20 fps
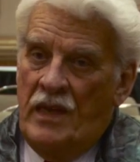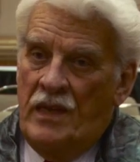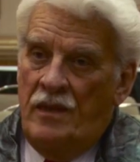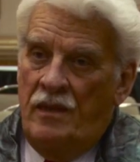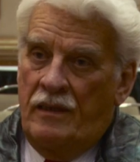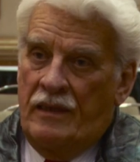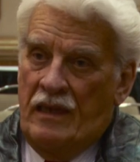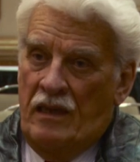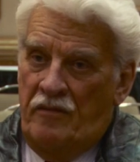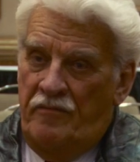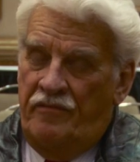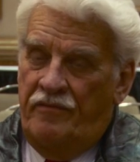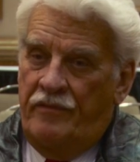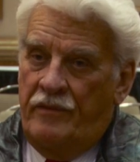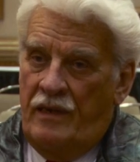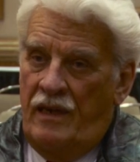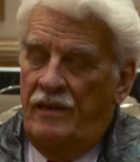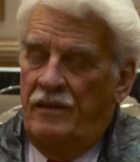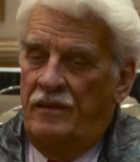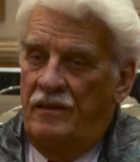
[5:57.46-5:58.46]
uh,
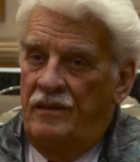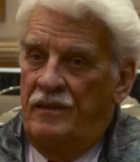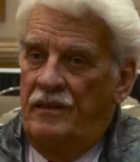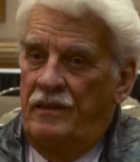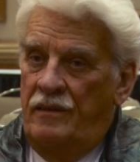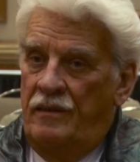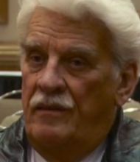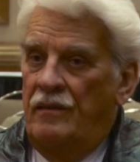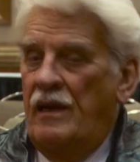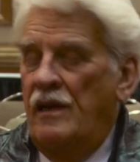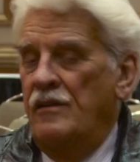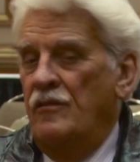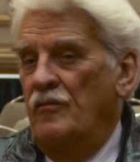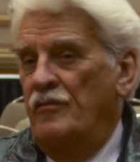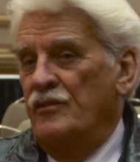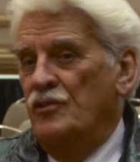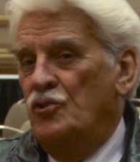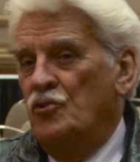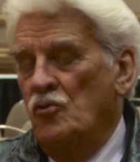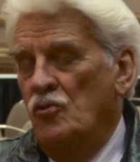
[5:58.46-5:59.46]
gave Kennedy kind
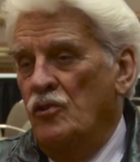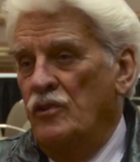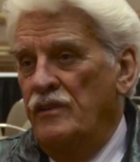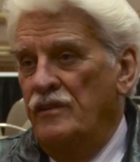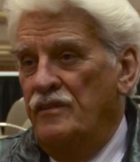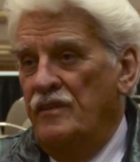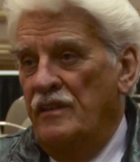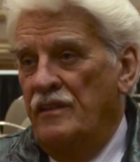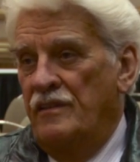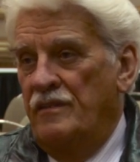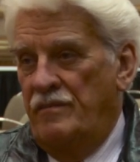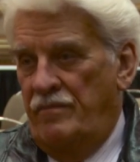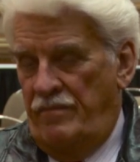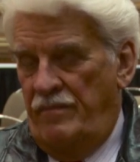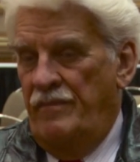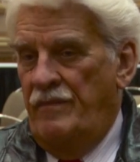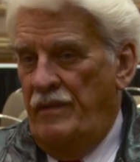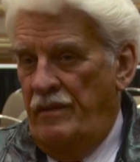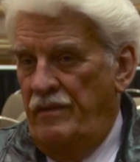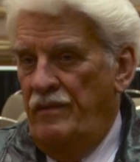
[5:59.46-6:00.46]
of assurance that
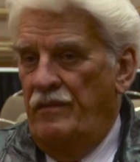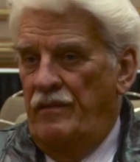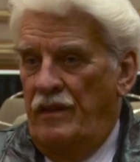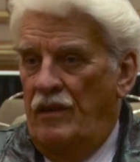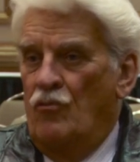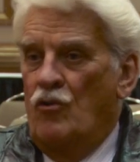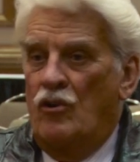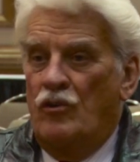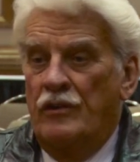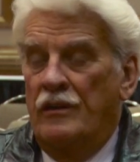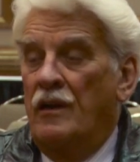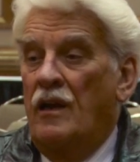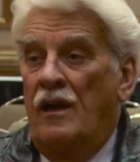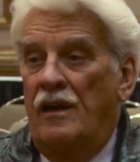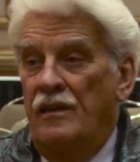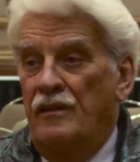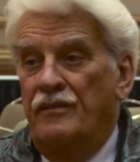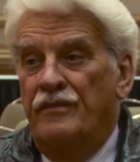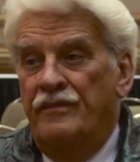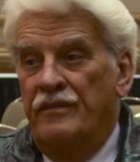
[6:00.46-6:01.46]
the rocket
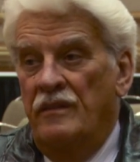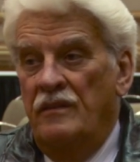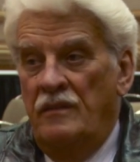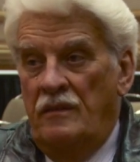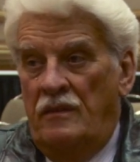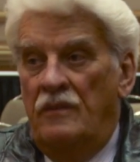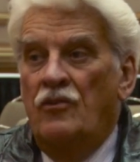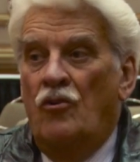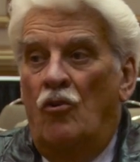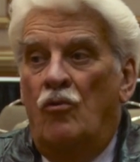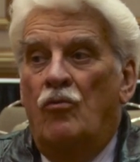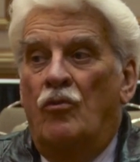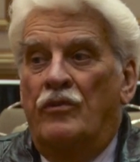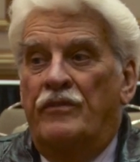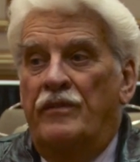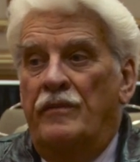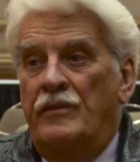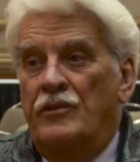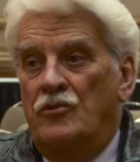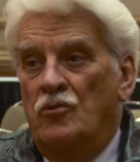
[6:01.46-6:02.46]
guys know
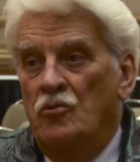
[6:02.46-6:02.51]
what they're